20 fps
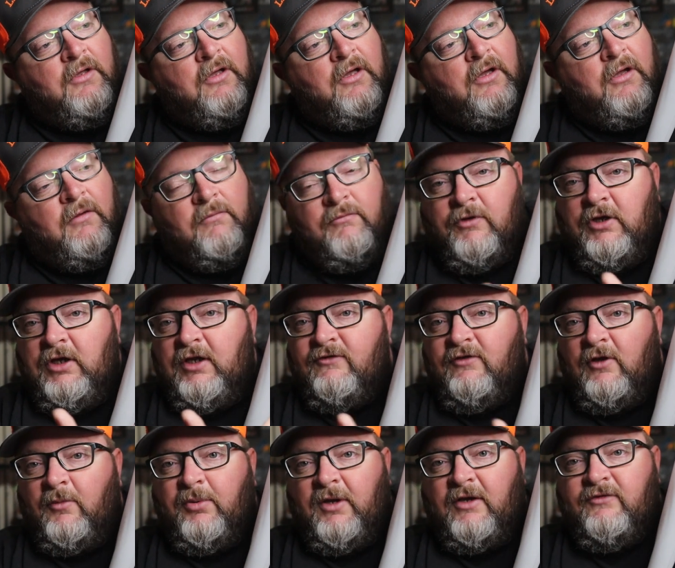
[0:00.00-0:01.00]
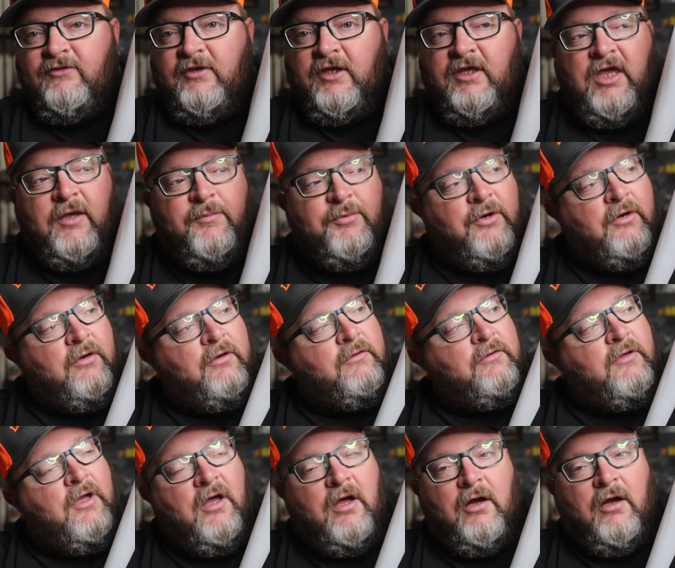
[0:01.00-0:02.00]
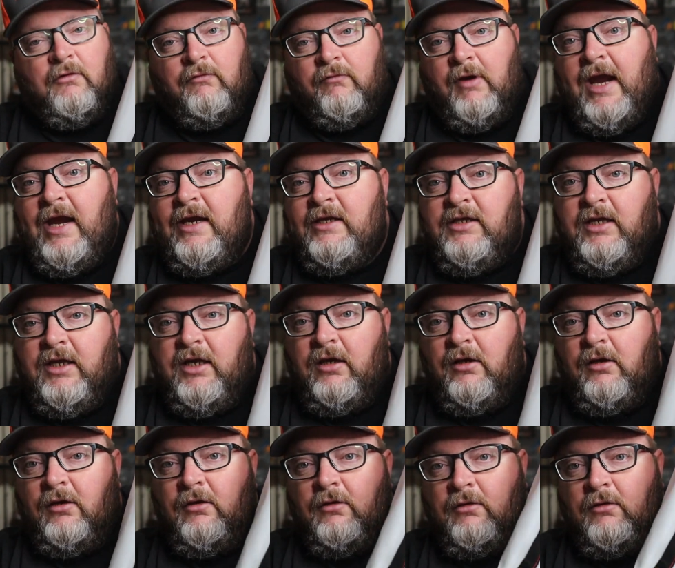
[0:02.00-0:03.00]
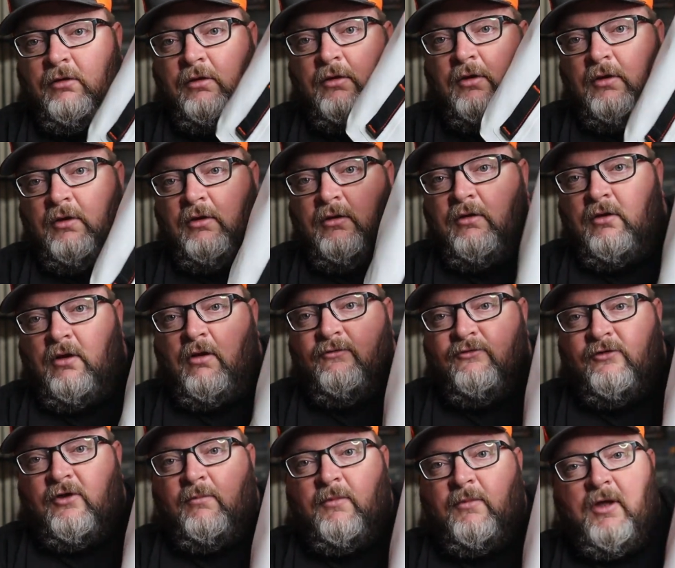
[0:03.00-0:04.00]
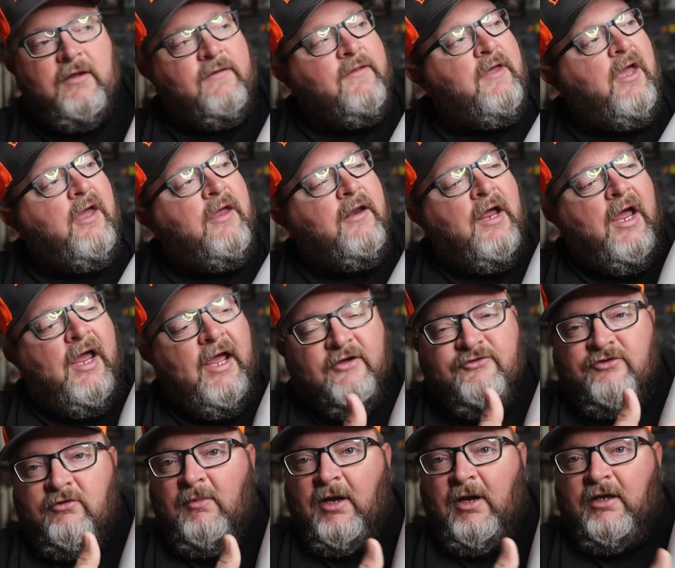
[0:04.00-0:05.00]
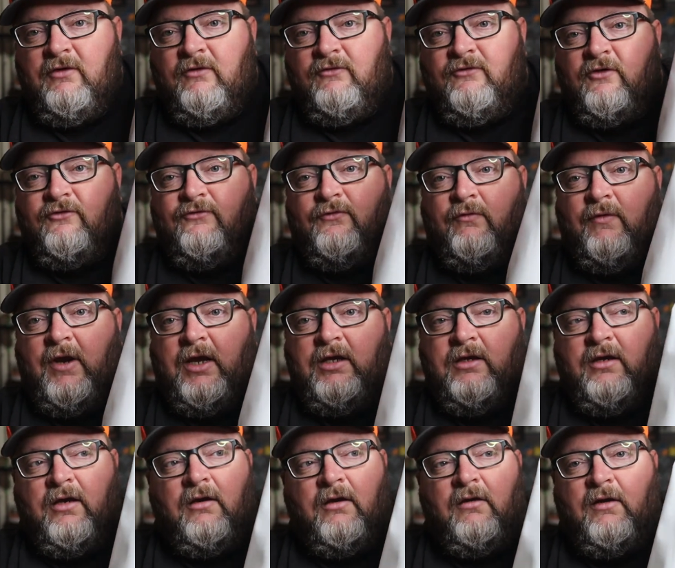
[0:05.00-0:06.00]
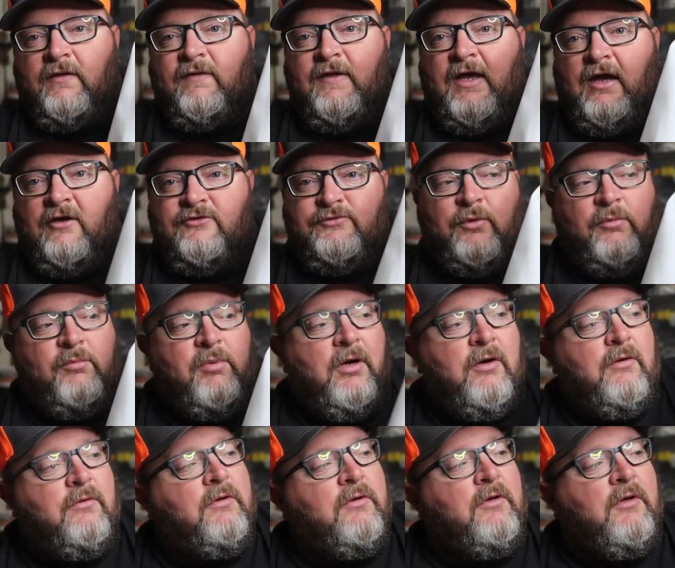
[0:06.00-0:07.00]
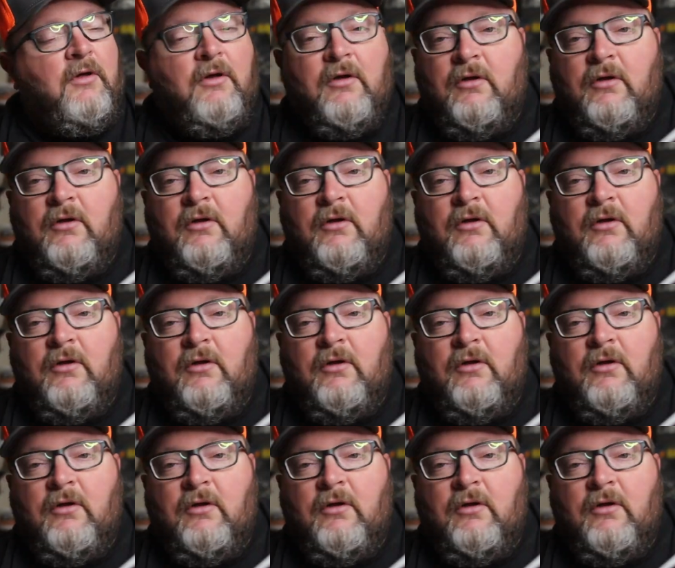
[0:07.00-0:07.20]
Um, you need someplace to keep your uh, rain gear, you know, something like that. I actually might use this for rain gear in the actual boat.